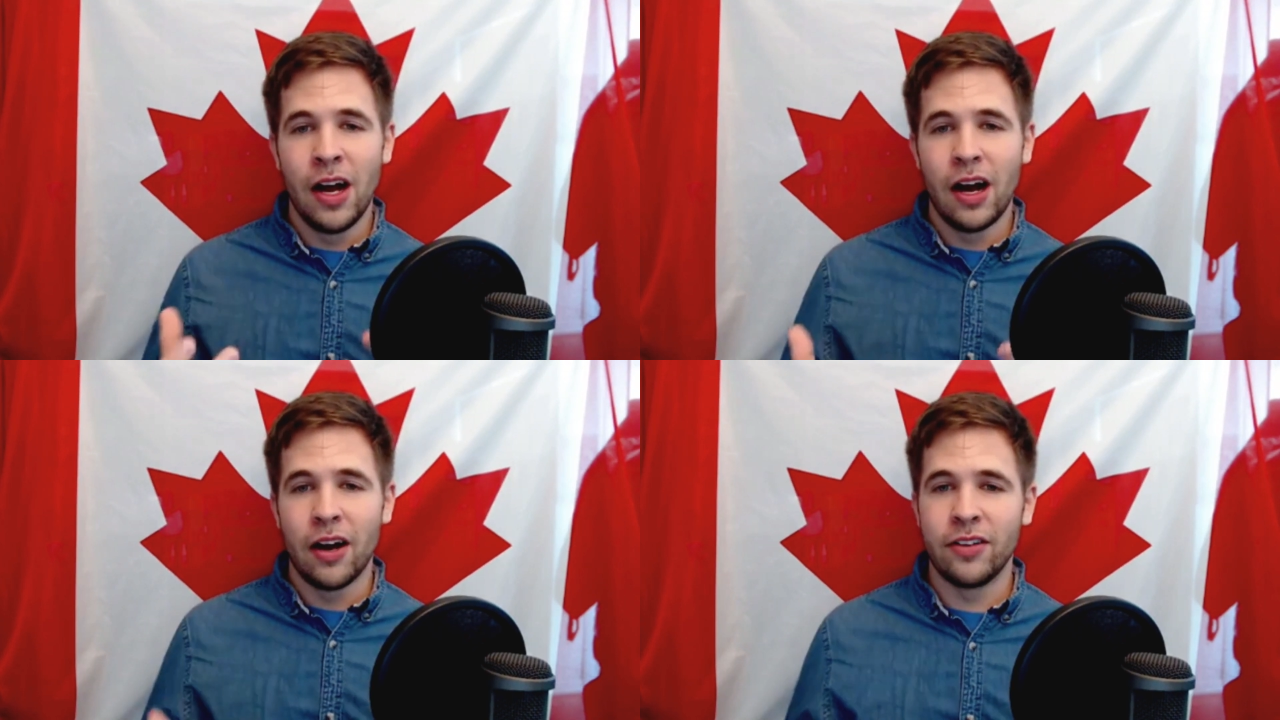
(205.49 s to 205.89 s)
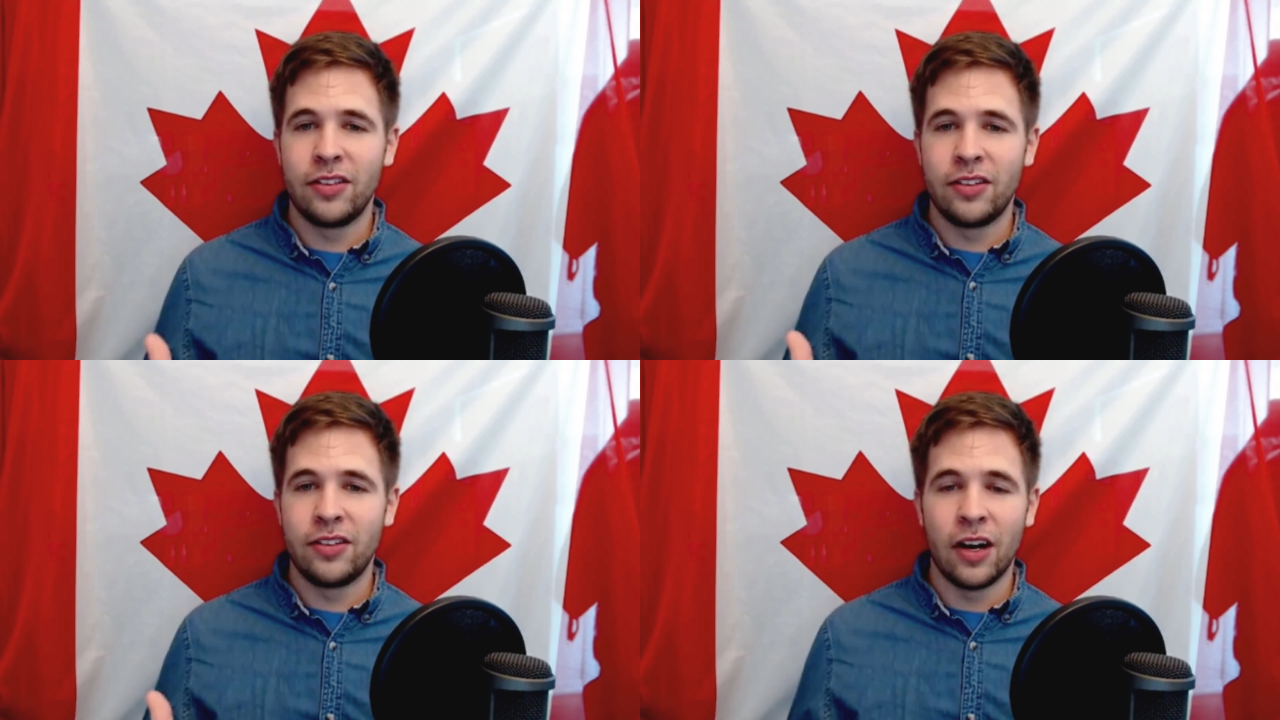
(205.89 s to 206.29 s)
our
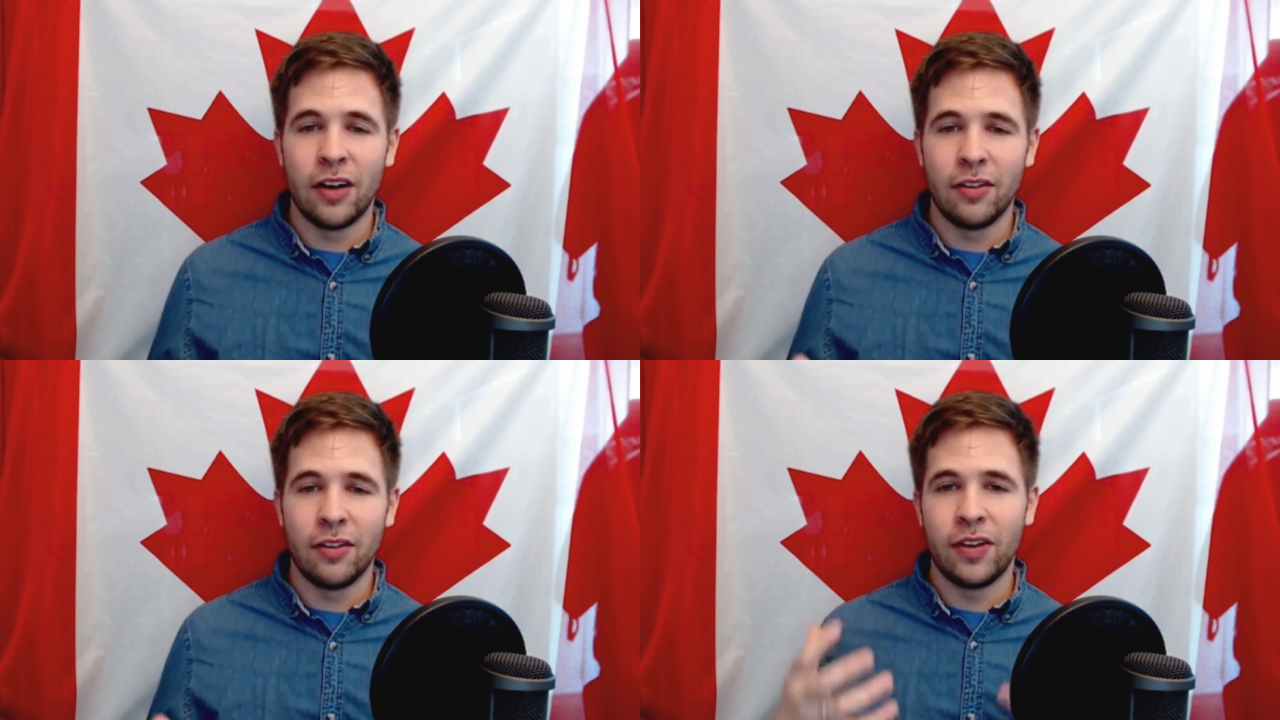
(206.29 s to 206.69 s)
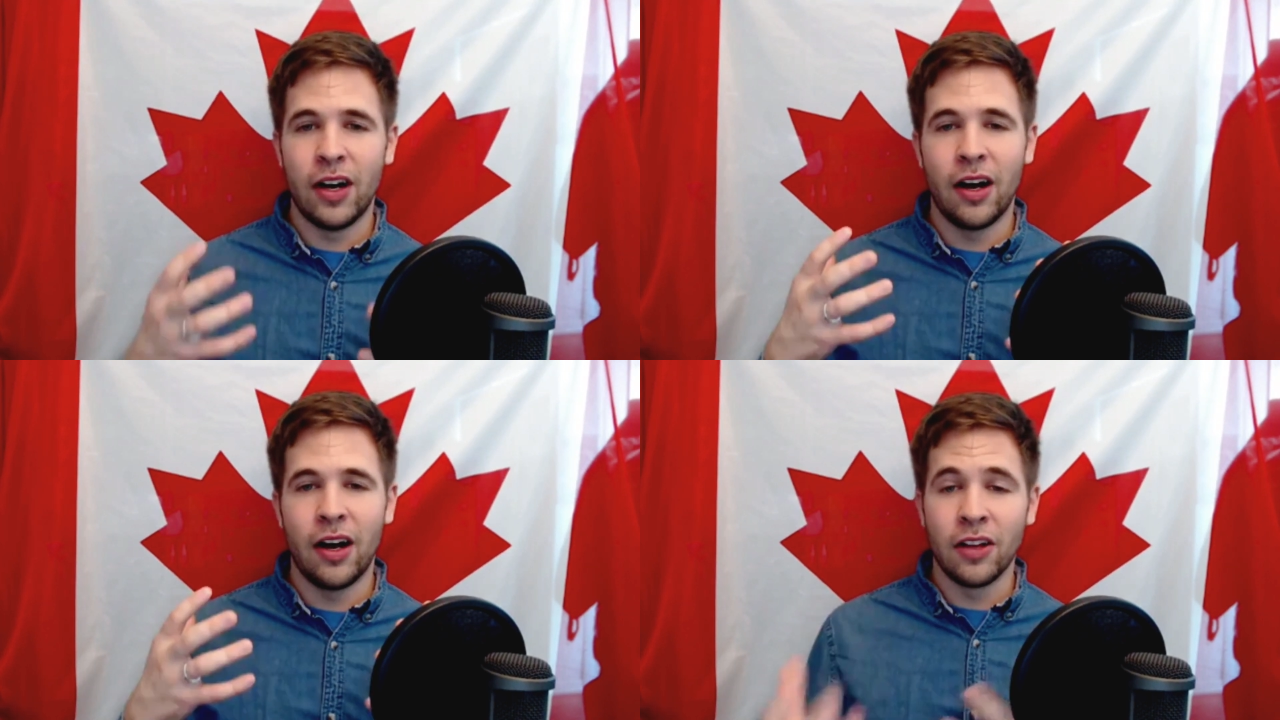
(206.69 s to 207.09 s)
stuff,
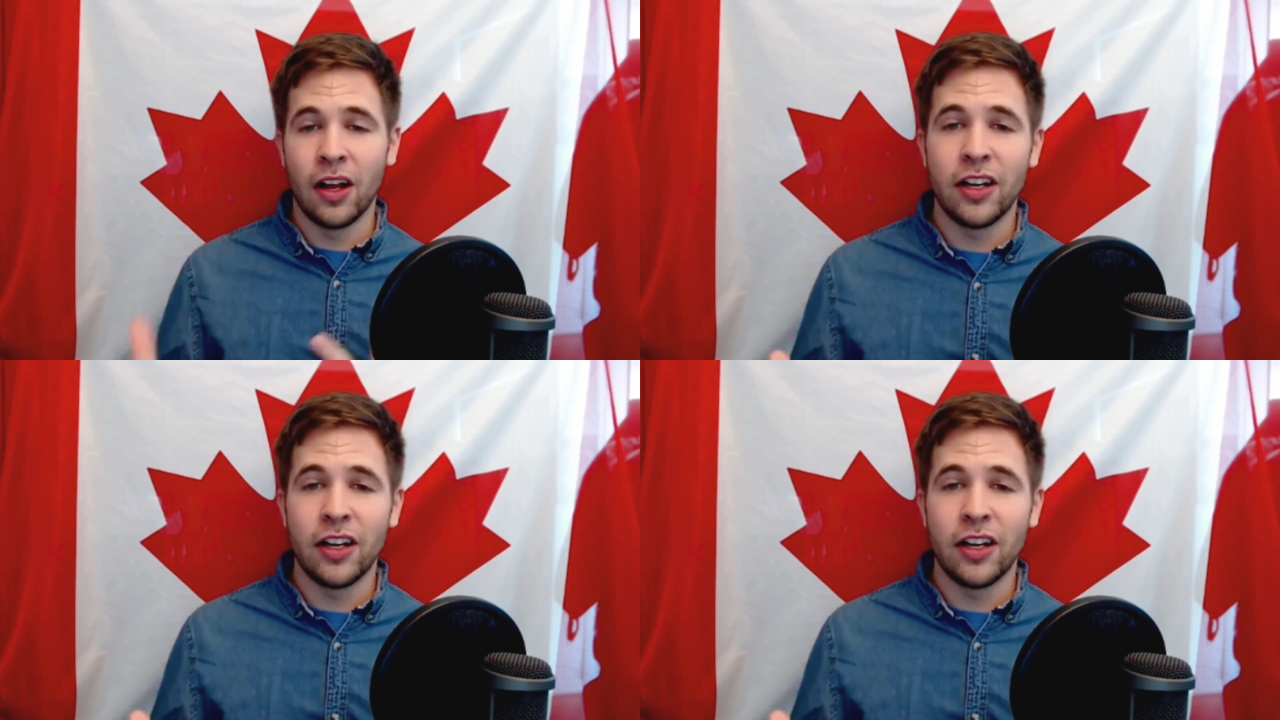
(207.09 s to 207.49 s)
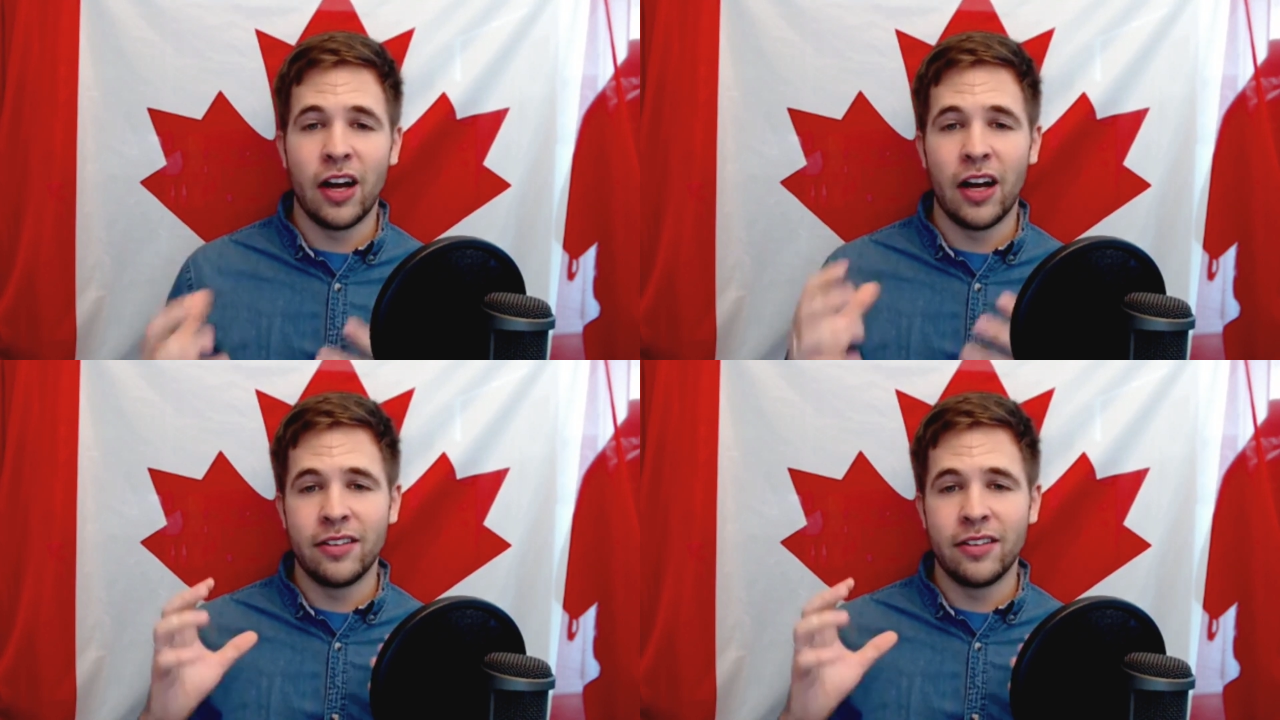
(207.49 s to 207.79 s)
our luggage got